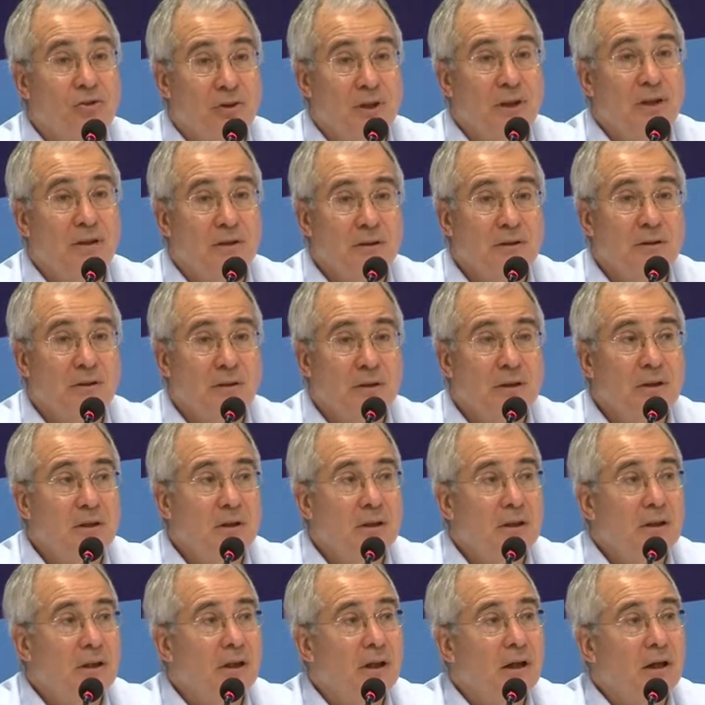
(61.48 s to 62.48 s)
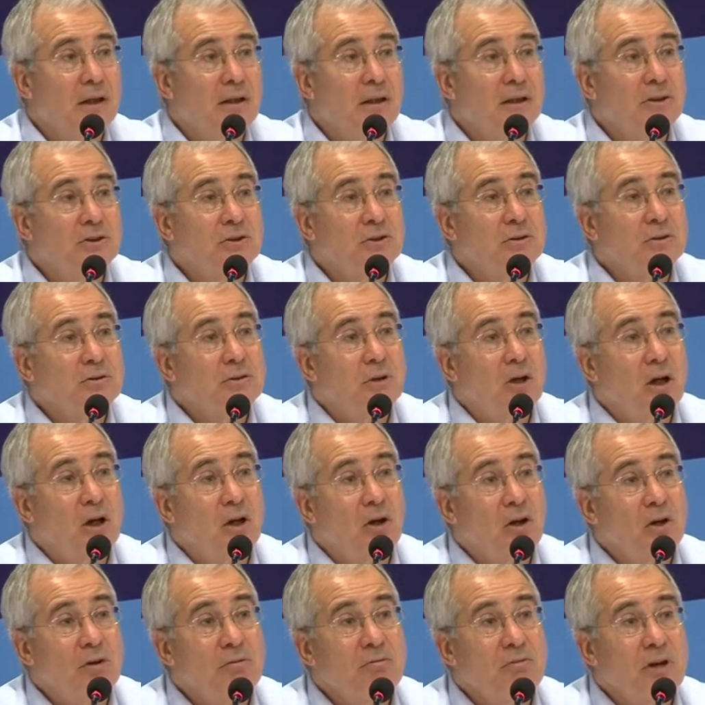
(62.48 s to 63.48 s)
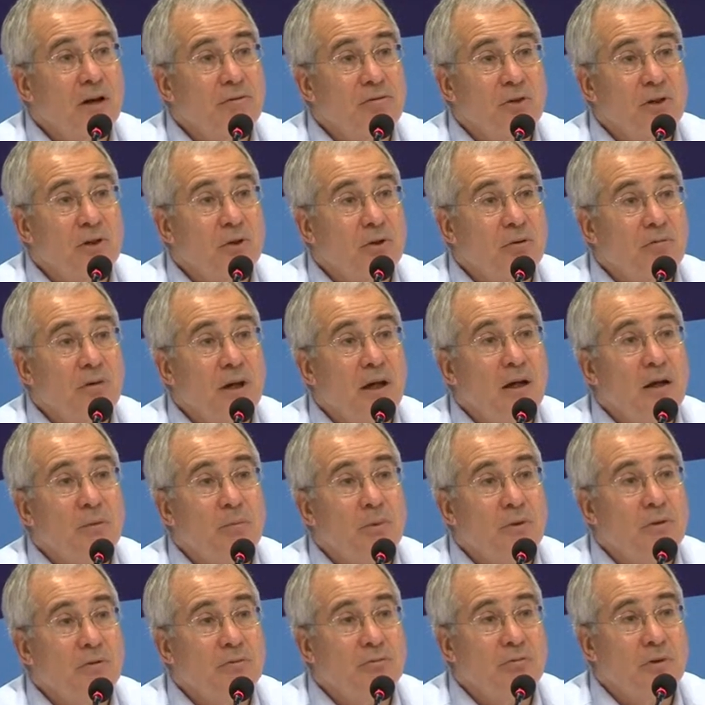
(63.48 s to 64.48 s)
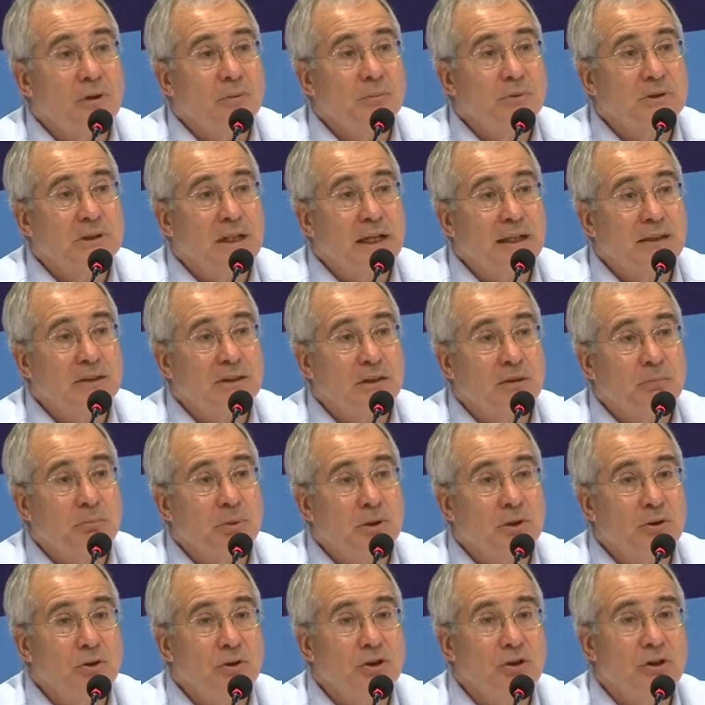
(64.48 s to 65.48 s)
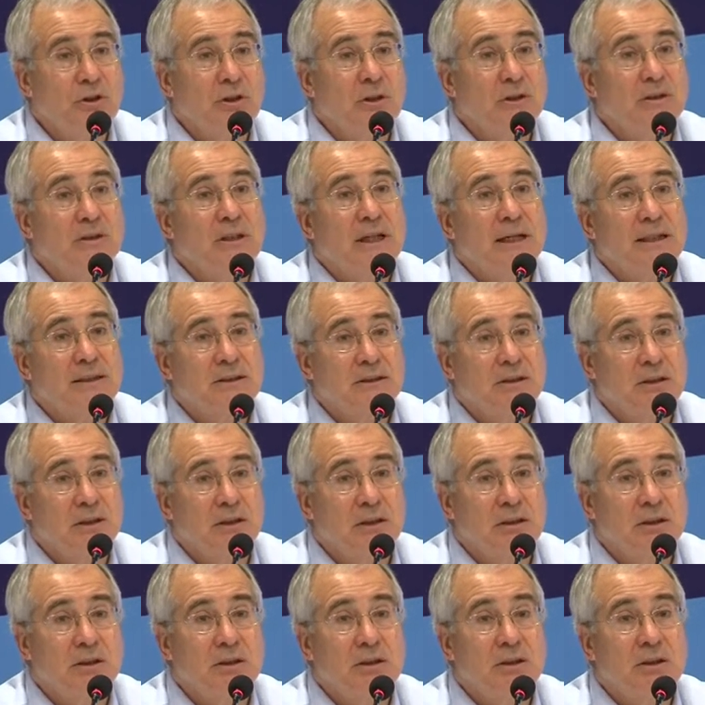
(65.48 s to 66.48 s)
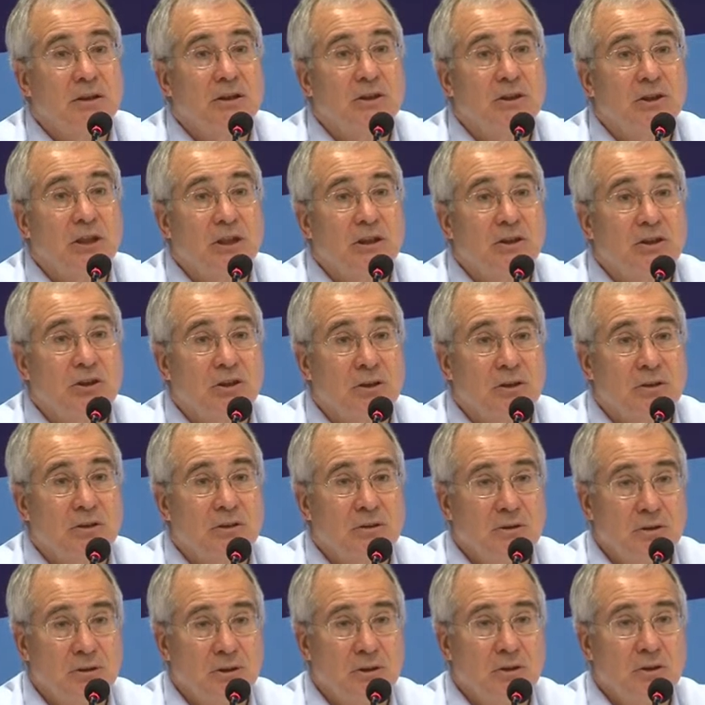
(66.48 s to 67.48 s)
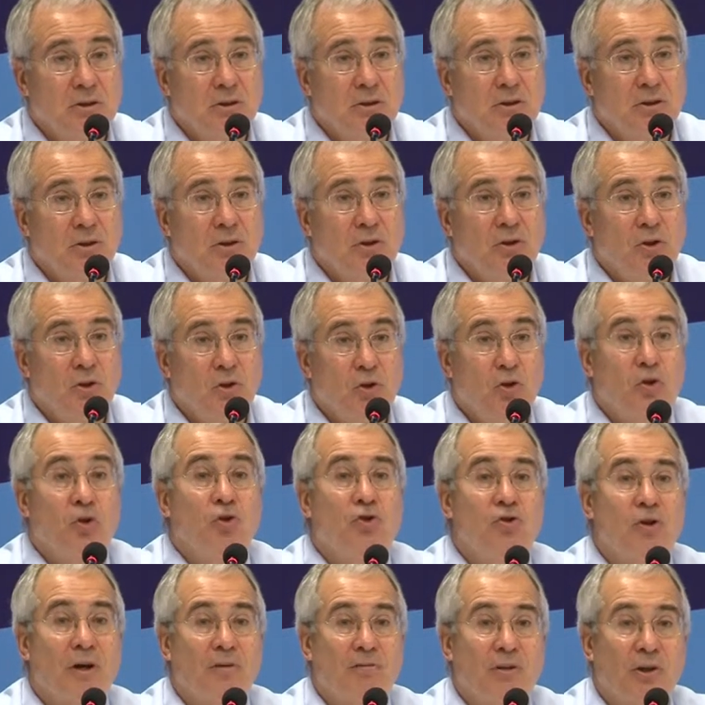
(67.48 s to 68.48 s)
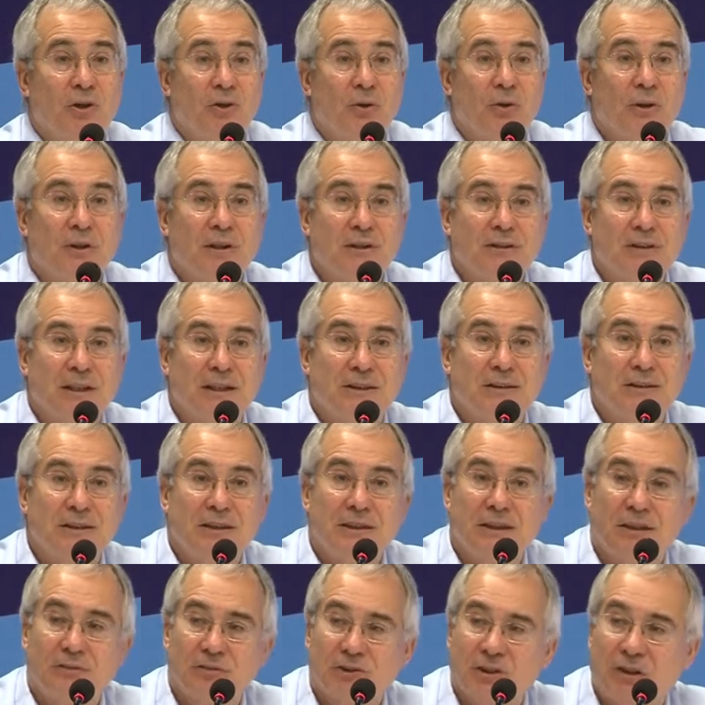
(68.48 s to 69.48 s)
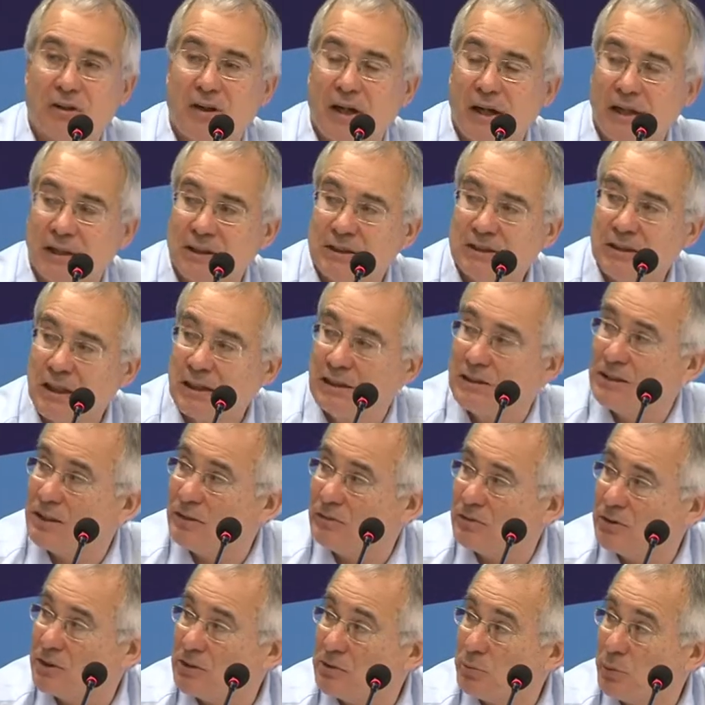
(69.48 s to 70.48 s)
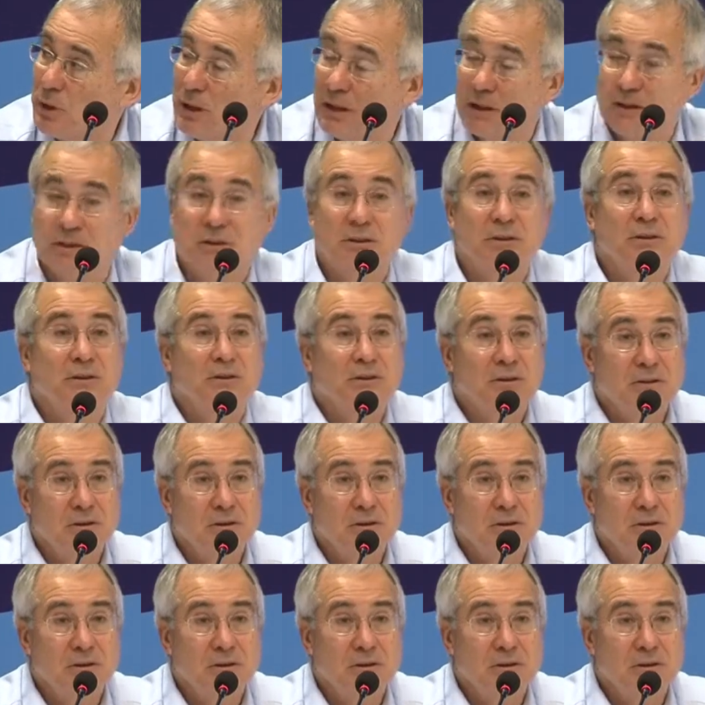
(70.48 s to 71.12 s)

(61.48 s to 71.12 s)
thing. And there's a lot of revenue available from taxing pollution and taxing congestion. Good revenue in the sense it gives the right incentives as well as